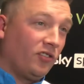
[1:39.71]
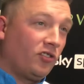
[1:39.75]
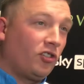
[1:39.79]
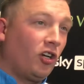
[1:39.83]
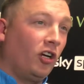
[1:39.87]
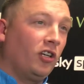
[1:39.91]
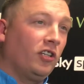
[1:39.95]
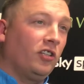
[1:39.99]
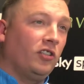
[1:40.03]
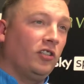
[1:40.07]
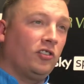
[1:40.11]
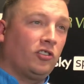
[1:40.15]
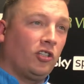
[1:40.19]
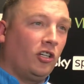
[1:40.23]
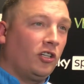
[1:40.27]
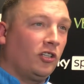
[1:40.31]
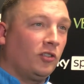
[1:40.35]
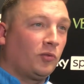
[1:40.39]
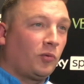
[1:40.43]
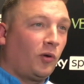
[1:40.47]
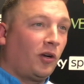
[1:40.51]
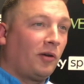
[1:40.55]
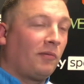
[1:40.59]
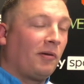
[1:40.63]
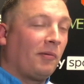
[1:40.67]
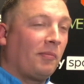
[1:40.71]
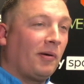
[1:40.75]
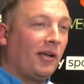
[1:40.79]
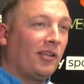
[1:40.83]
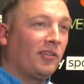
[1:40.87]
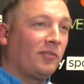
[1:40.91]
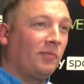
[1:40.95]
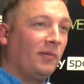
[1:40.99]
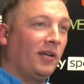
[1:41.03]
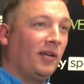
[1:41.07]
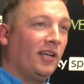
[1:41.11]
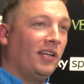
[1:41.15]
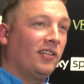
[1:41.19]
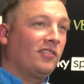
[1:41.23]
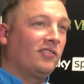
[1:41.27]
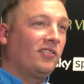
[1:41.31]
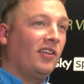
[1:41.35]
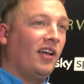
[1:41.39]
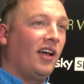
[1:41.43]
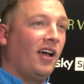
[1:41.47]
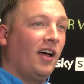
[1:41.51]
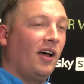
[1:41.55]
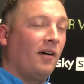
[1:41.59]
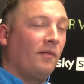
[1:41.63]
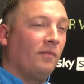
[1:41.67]
Johnny's one of my best mates.
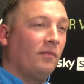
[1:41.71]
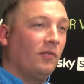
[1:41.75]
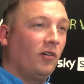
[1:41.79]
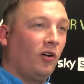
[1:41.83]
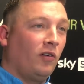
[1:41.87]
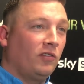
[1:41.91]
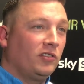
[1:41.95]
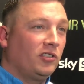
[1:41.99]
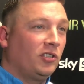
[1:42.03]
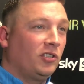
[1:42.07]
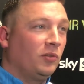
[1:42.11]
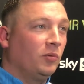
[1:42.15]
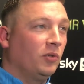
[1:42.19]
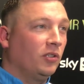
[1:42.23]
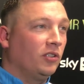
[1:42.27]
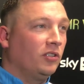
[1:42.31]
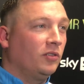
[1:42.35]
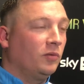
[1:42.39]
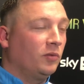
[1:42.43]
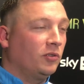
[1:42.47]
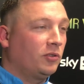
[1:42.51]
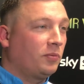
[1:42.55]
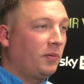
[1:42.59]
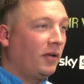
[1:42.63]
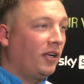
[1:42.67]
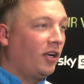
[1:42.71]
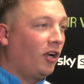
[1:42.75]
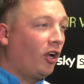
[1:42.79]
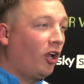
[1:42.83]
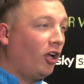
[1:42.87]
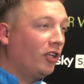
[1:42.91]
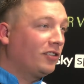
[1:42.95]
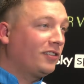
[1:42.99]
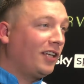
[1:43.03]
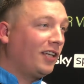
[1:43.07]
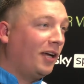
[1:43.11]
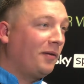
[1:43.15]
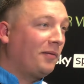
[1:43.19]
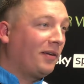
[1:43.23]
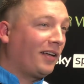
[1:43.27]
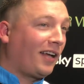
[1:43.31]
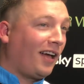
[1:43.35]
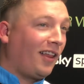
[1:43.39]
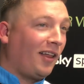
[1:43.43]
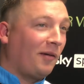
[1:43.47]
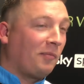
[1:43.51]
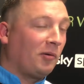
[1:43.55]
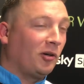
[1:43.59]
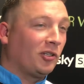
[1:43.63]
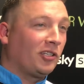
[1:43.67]
Obviously we spend a lot of time
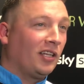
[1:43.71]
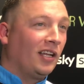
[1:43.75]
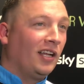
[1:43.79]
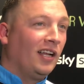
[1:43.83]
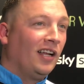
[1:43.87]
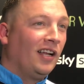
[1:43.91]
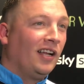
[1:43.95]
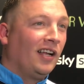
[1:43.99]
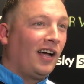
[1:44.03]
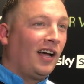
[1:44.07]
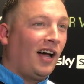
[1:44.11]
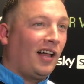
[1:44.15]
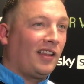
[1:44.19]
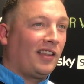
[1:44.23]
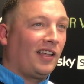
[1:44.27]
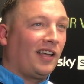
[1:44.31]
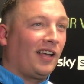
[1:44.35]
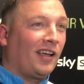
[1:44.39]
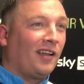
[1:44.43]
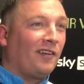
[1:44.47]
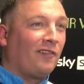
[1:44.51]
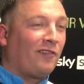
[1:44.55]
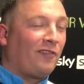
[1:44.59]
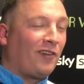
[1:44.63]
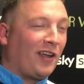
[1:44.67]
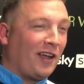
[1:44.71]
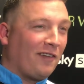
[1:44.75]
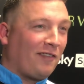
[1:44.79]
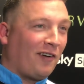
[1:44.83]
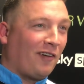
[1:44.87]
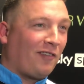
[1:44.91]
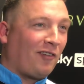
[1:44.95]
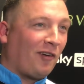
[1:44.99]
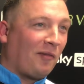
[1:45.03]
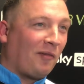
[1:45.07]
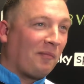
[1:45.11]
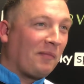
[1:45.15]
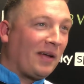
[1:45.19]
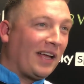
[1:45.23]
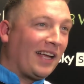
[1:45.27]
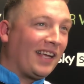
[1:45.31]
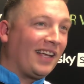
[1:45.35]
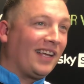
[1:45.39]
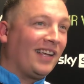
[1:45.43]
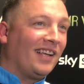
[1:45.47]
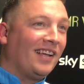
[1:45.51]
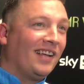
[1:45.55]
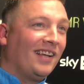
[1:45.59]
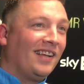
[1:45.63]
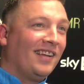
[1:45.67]
together, but I think in favour for
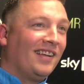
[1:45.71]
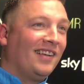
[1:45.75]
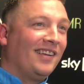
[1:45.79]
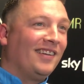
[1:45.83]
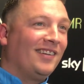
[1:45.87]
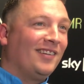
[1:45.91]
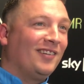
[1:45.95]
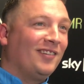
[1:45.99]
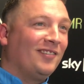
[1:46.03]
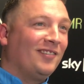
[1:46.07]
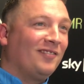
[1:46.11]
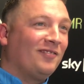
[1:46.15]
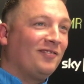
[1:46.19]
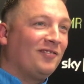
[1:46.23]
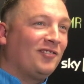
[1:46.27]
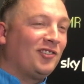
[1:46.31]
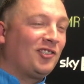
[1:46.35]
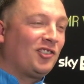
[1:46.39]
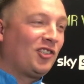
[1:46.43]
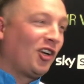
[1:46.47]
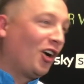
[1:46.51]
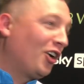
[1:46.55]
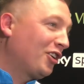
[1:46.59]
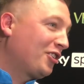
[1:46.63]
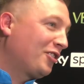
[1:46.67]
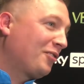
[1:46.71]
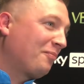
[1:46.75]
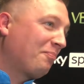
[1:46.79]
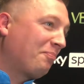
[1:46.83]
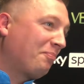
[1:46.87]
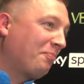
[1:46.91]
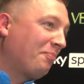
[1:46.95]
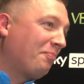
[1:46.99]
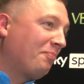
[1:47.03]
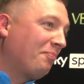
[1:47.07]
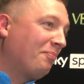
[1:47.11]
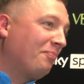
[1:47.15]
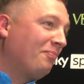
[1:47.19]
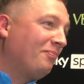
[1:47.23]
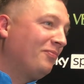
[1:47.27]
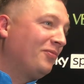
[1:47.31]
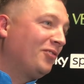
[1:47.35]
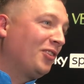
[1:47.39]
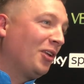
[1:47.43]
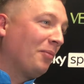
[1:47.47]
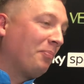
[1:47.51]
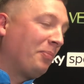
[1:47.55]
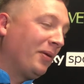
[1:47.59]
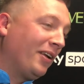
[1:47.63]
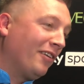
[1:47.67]
me, Josh
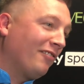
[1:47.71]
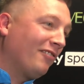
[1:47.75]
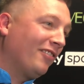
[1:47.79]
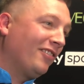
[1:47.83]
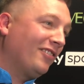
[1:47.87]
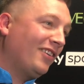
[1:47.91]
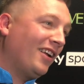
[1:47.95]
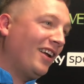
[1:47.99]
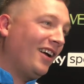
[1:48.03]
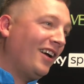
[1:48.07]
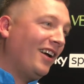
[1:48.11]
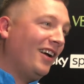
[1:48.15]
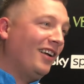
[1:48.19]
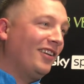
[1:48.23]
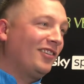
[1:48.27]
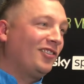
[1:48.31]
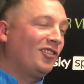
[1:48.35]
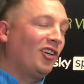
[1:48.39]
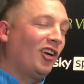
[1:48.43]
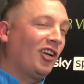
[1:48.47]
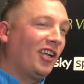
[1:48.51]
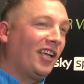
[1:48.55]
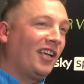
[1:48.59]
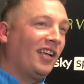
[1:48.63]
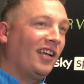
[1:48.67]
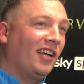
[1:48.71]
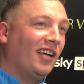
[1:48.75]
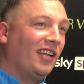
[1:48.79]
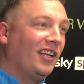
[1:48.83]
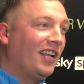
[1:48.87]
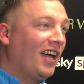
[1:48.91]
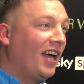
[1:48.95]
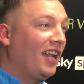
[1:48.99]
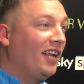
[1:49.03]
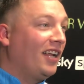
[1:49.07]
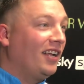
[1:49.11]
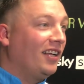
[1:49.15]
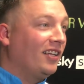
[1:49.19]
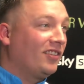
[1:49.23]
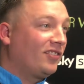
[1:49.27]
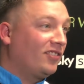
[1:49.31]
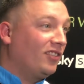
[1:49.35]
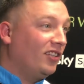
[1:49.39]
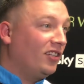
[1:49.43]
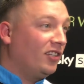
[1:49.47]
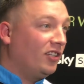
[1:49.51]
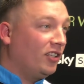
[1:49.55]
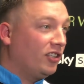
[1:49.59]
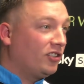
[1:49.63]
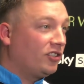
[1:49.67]
to beat Johnny, and then it's
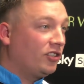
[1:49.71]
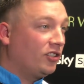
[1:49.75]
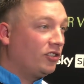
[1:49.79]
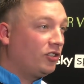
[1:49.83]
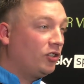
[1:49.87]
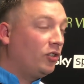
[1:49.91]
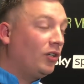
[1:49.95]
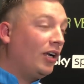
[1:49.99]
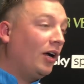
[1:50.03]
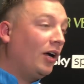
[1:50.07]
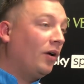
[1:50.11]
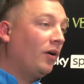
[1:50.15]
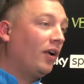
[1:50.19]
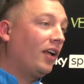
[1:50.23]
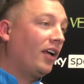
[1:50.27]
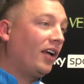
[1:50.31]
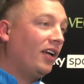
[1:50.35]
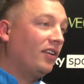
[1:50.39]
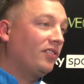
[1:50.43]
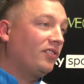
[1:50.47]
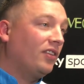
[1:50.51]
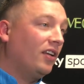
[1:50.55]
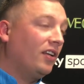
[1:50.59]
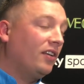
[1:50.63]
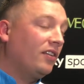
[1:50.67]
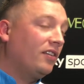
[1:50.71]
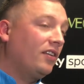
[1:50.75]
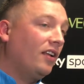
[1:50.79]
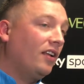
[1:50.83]
a shootout, like I said.